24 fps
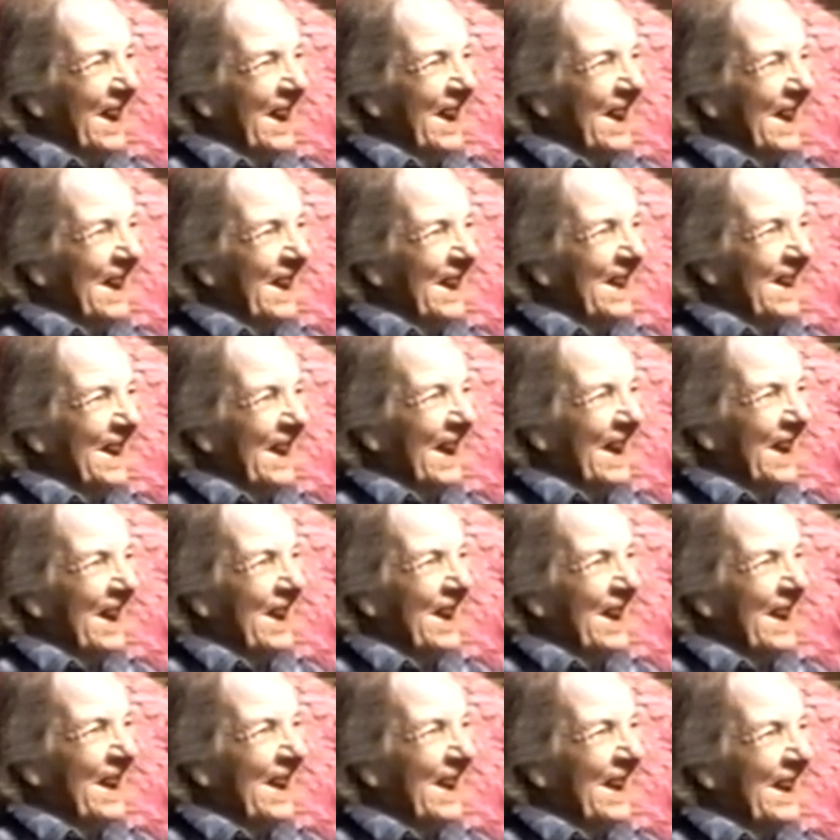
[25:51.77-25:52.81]
And
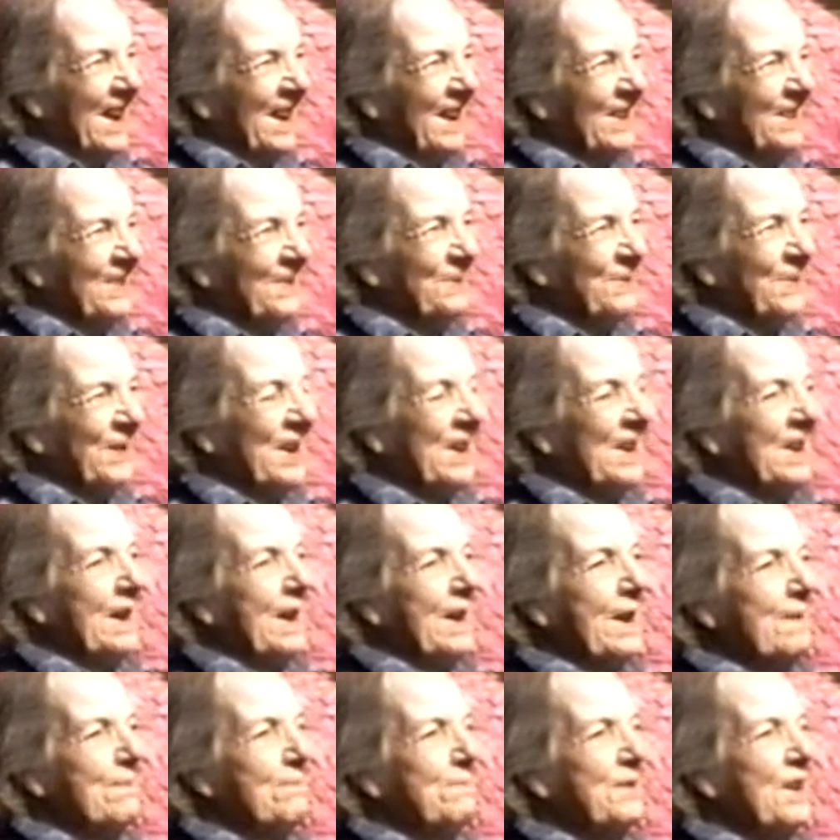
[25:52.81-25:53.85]
I've been
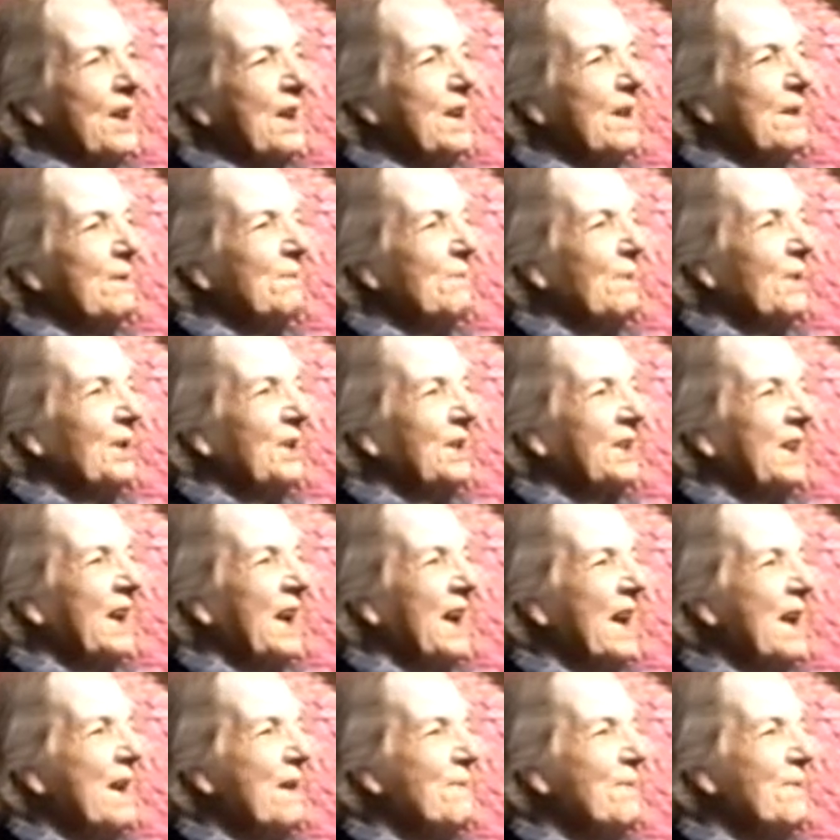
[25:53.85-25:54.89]
able to take my
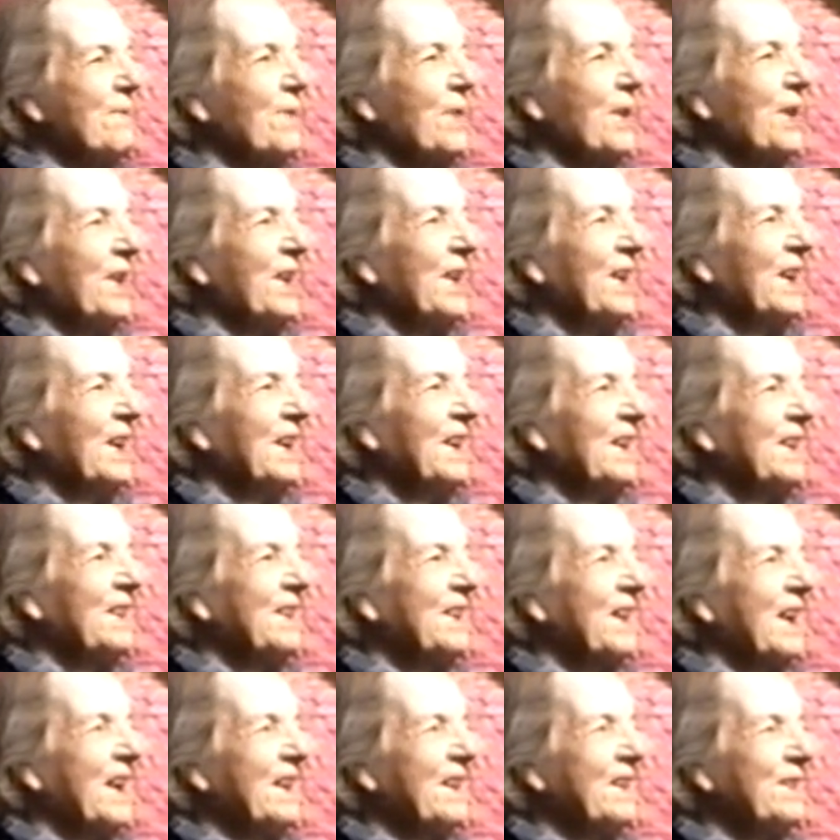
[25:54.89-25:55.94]
camera and
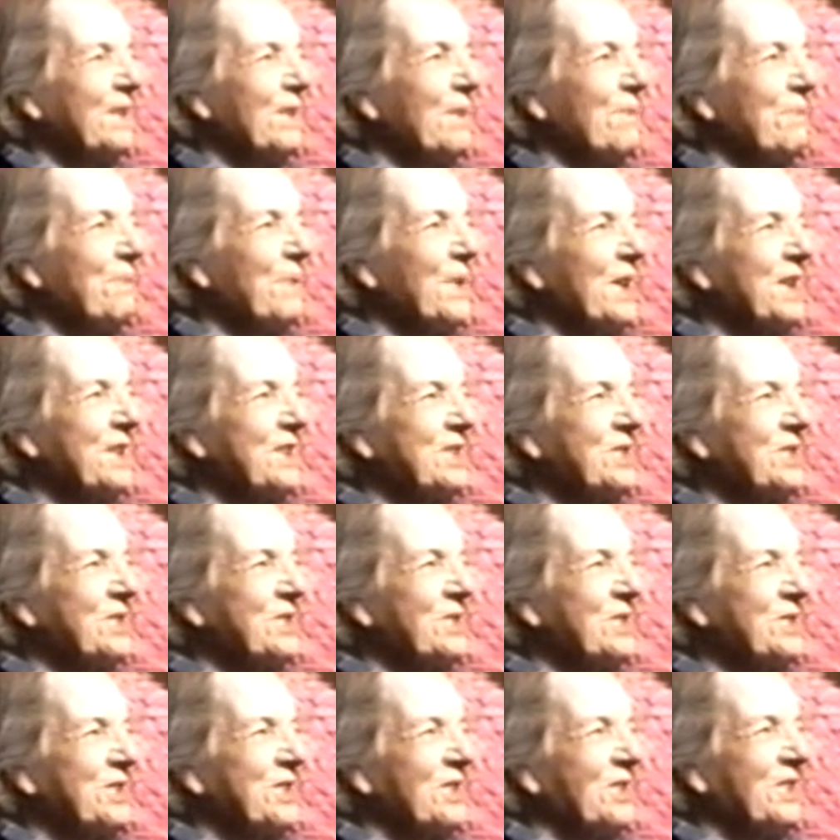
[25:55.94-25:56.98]
take their
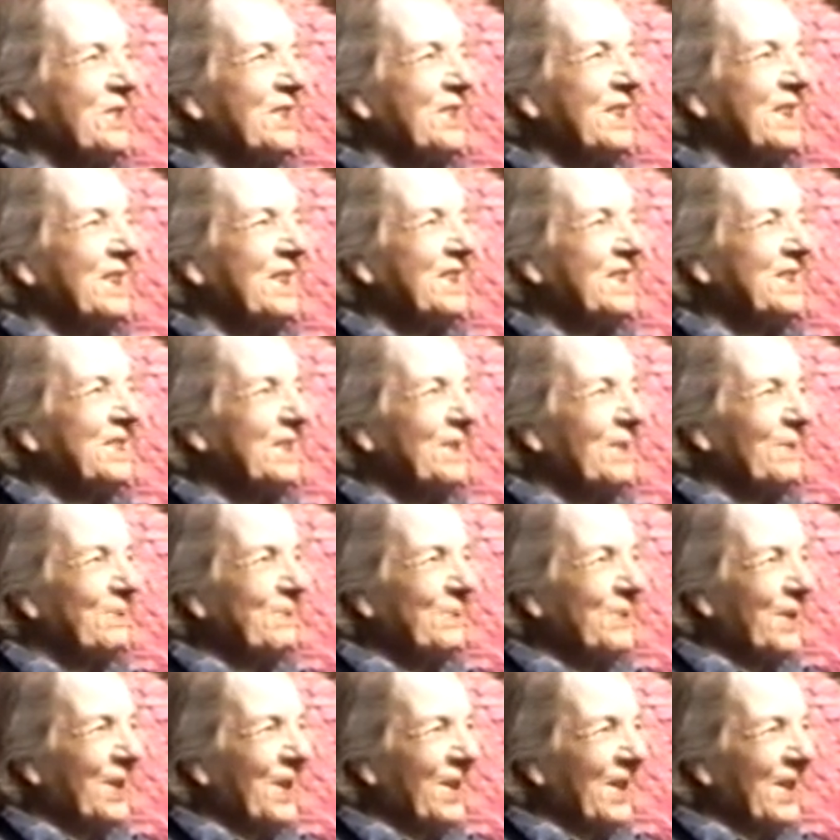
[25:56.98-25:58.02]
pictures when they're up
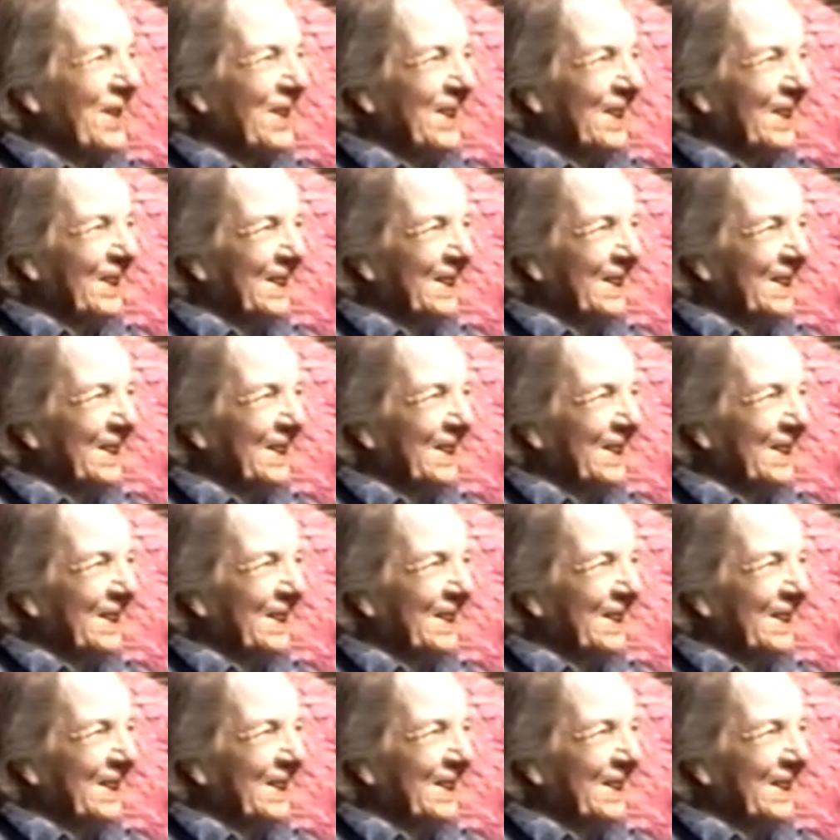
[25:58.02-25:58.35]
there.